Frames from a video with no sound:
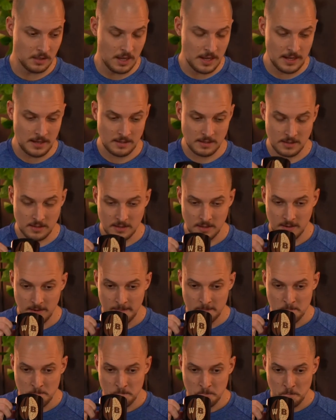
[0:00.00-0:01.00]
light.
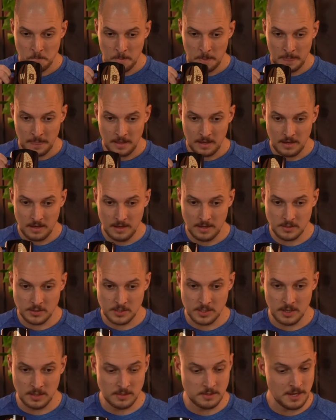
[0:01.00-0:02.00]
It's
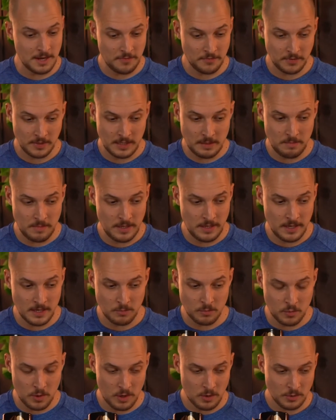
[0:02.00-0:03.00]
definitely
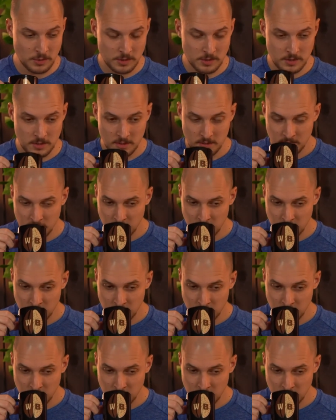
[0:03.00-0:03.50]
medium roast.